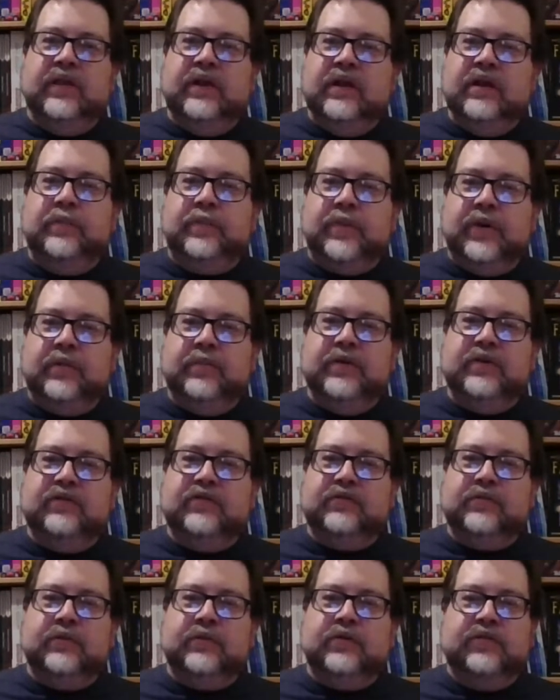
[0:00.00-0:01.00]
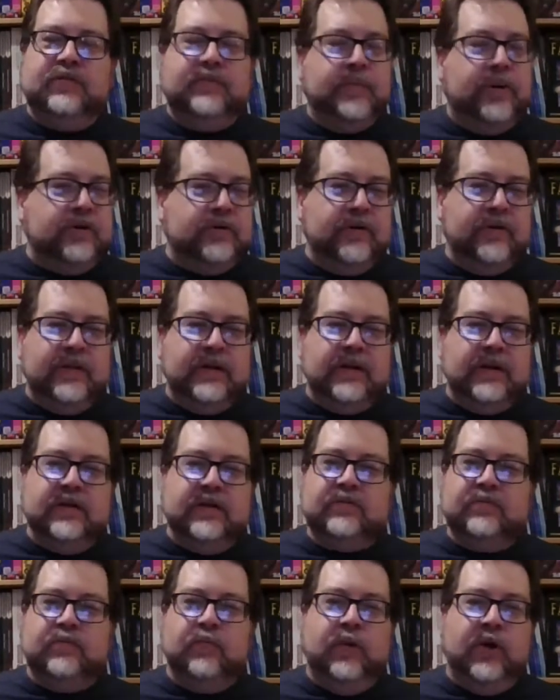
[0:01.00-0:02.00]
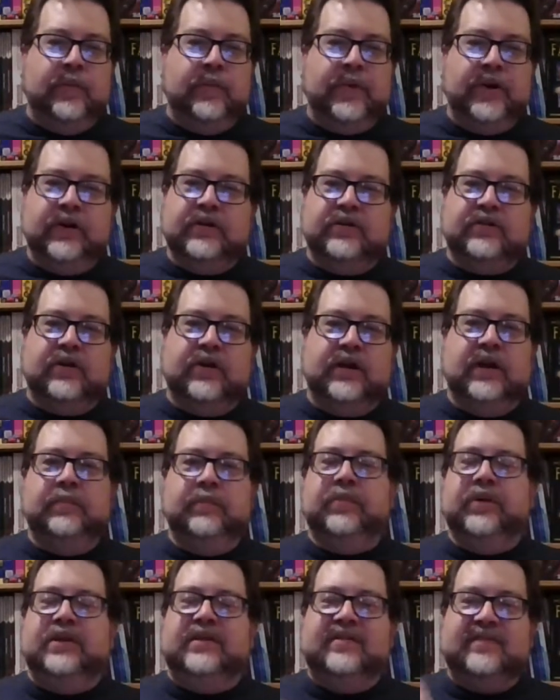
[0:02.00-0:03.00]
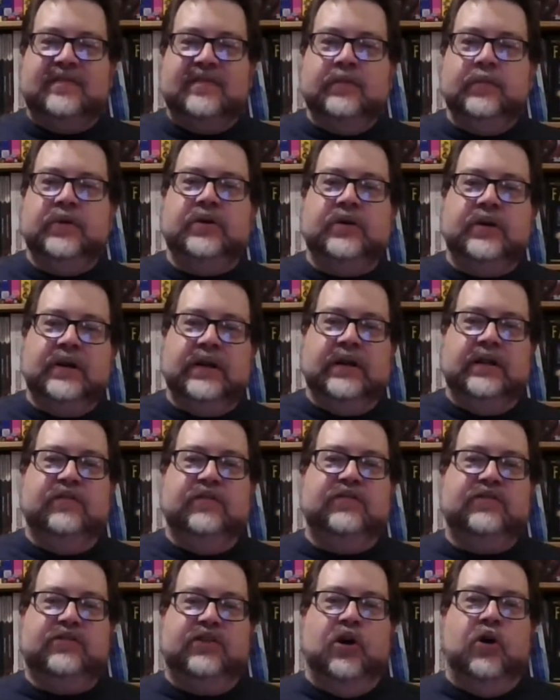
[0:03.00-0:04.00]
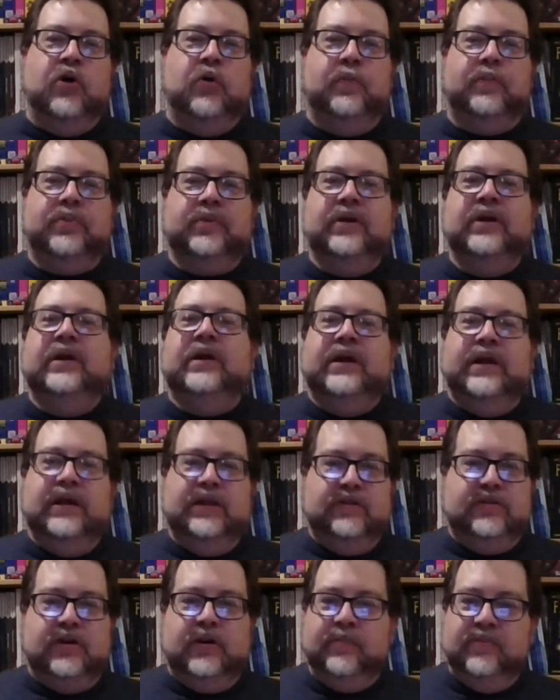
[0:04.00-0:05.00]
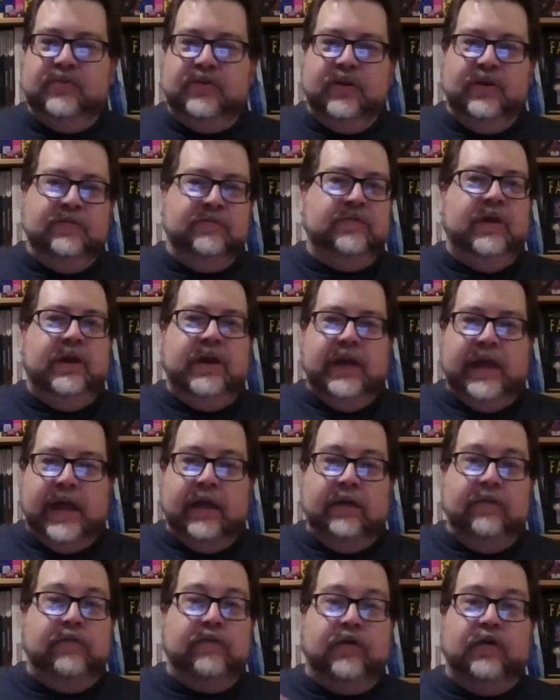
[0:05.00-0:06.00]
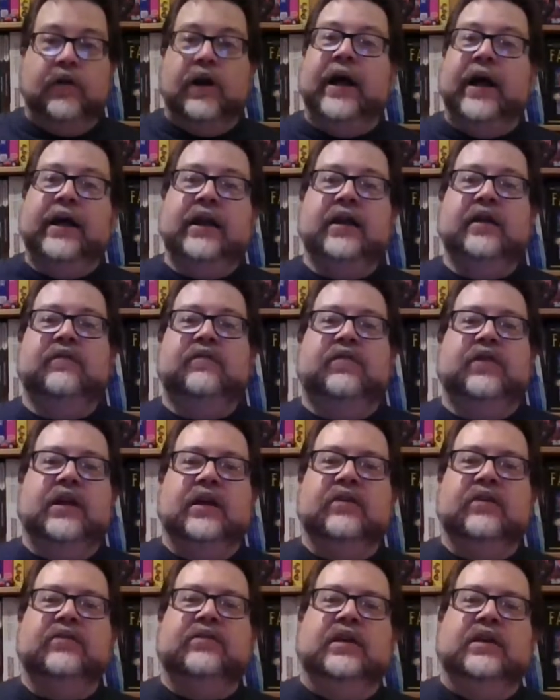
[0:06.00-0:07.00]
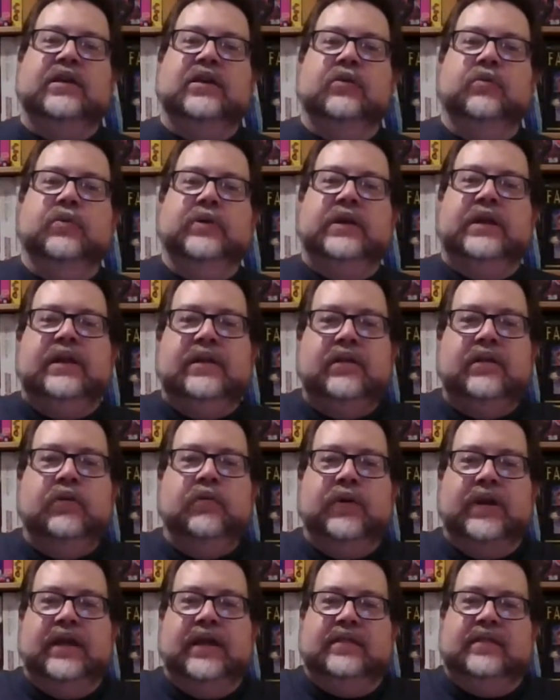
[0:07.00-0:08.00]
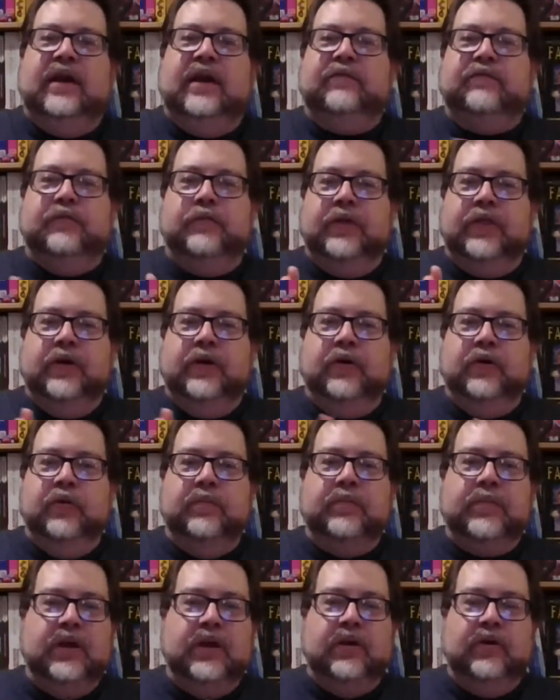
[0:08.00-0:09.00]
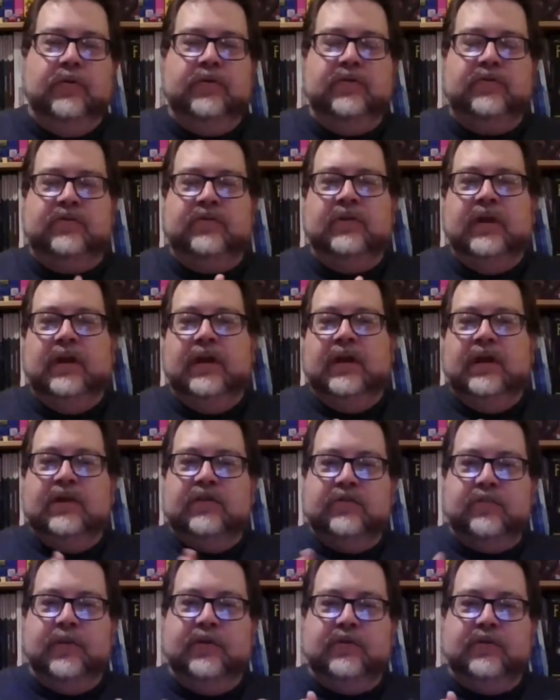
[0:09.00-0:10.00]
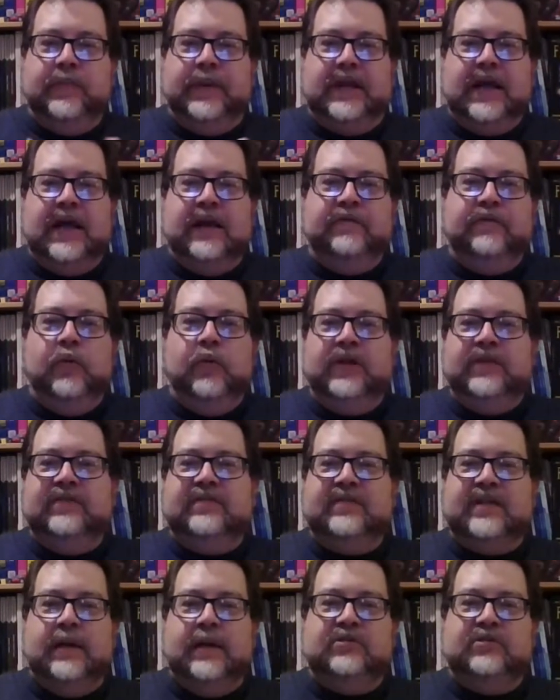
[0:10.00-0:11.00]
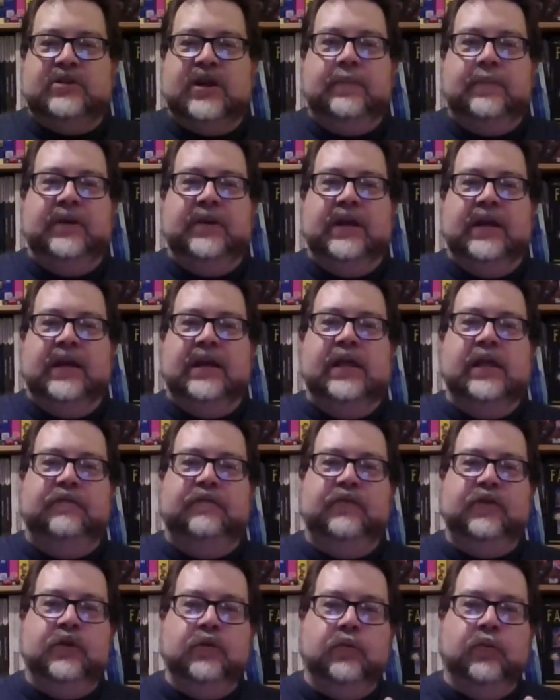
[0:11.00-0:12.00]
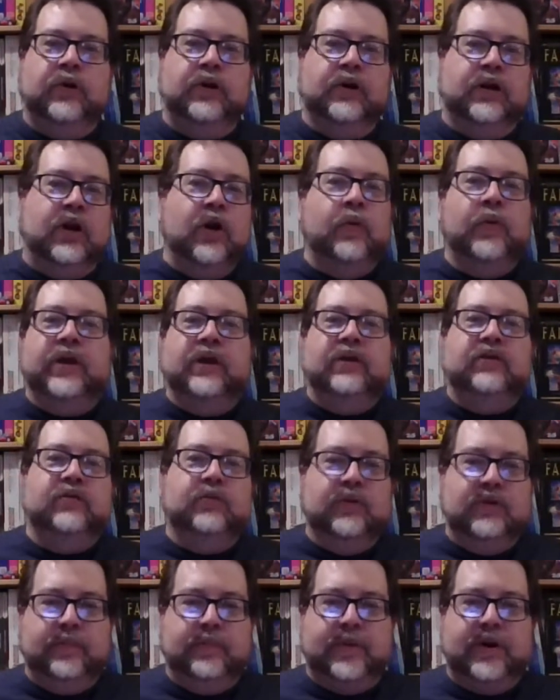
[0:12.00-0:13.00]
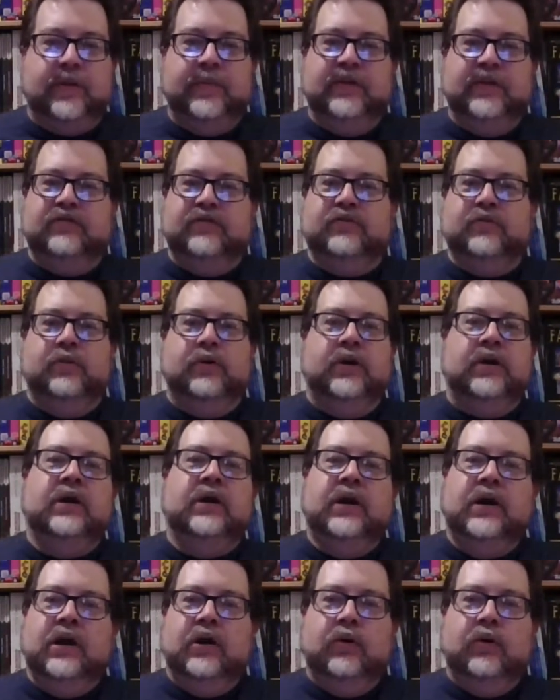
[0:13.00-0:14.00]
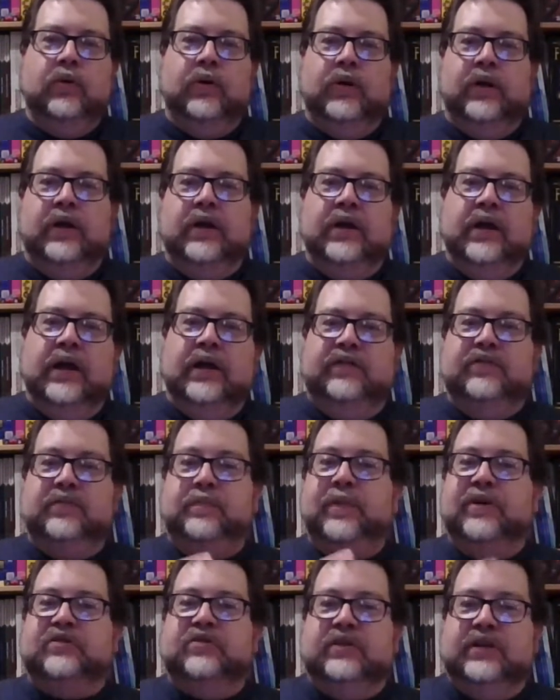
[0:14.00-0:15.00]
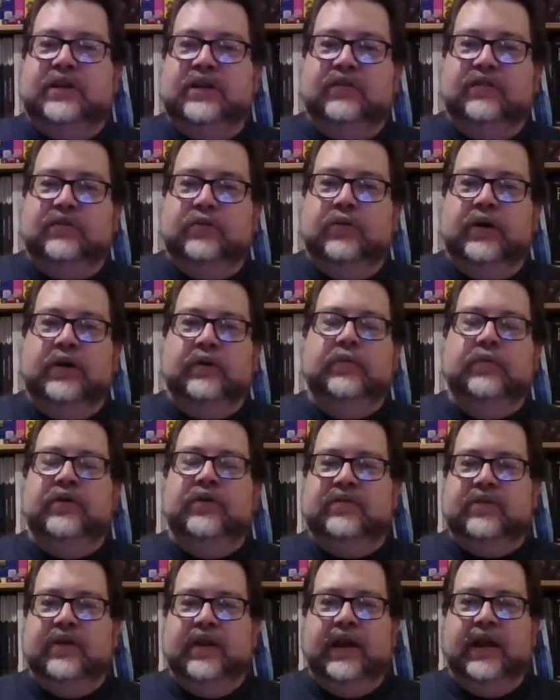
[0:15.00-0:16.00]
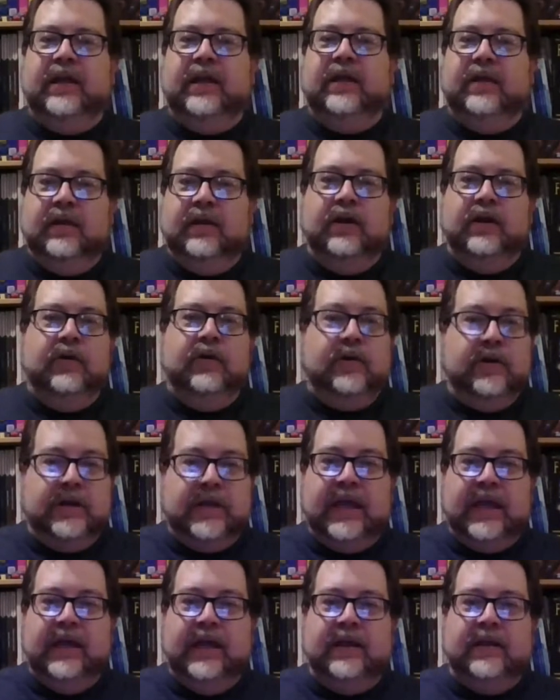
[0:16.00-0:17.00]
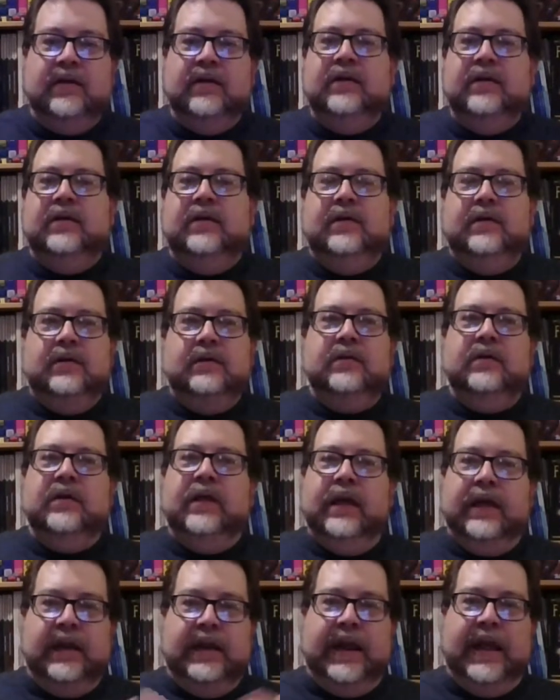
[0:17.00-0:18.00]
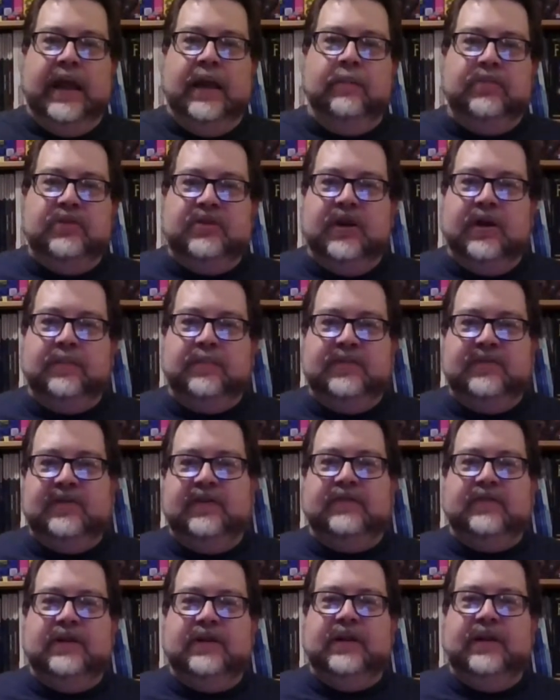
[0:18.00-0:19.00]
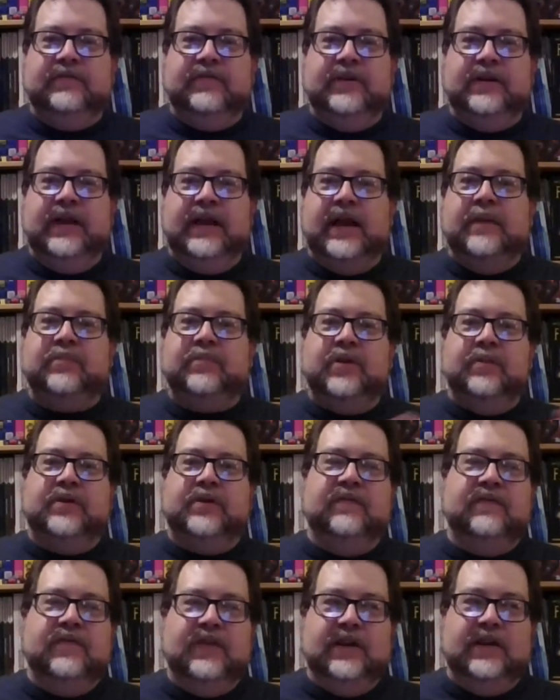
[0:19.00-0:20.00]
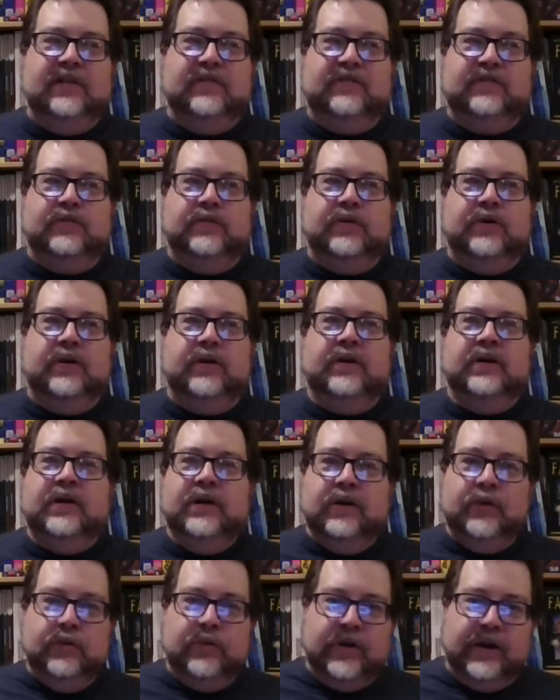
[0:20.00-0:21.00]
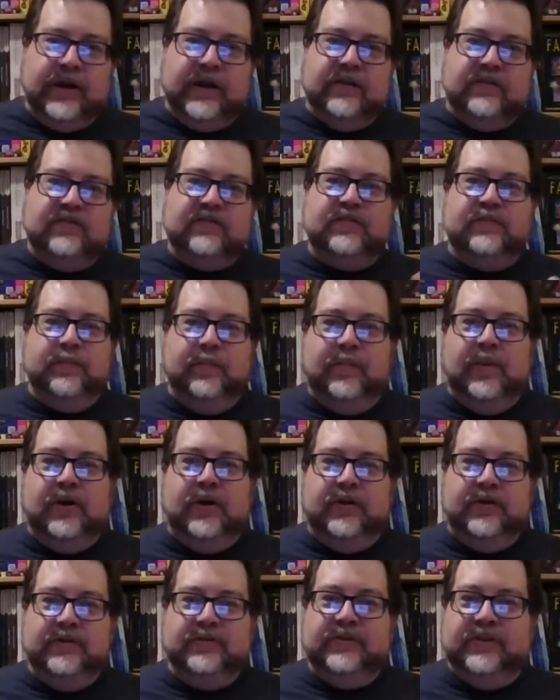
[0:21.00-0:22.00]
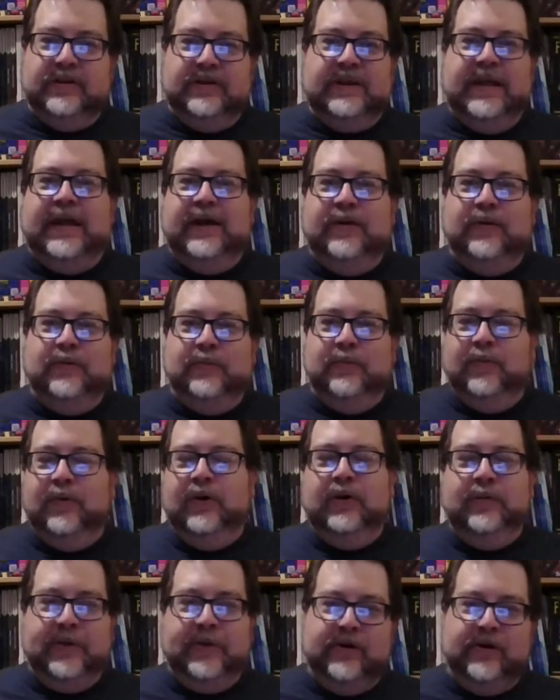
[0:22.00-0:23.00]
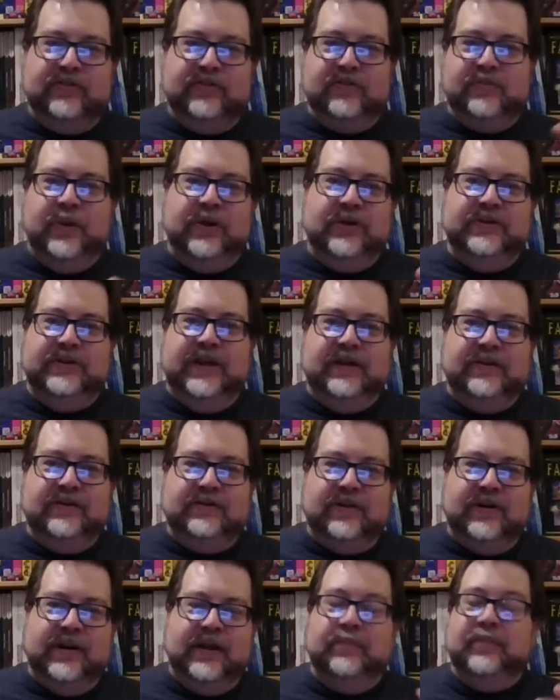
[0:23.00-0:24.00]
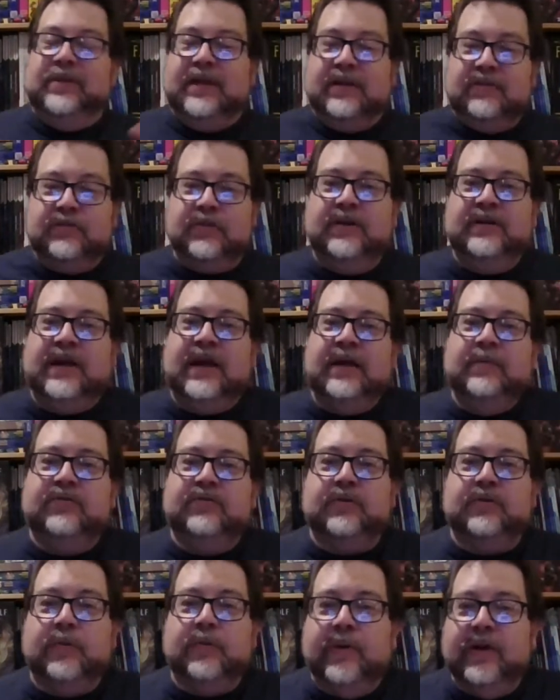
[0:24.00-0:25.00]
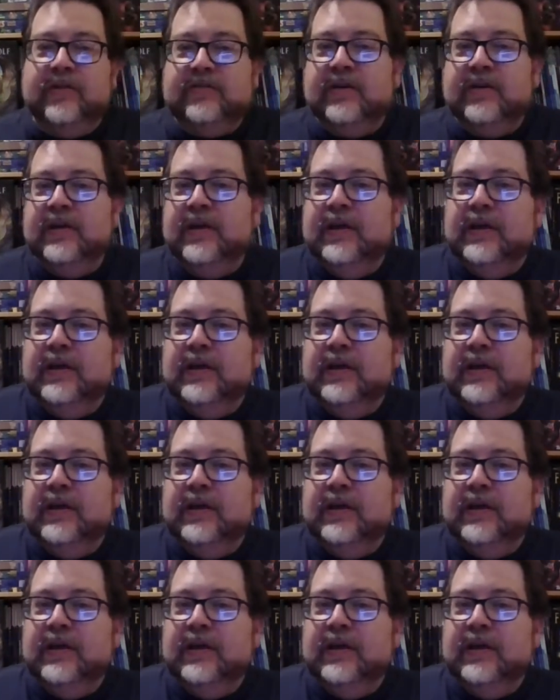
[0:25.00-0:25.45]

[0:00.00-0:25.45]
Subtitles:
than a department store, smaller than a Walmart and Target, but similar in scope in terms of a variety of things that you would get there for the home. It was supposed to be kind of a one-stop shopping if you weren't going to a department store or a specialty store. It was like, again, an amped up 7-Eleven, an amped up convenience store, or a small down Walmart, small down Target. But that's what a dime store was.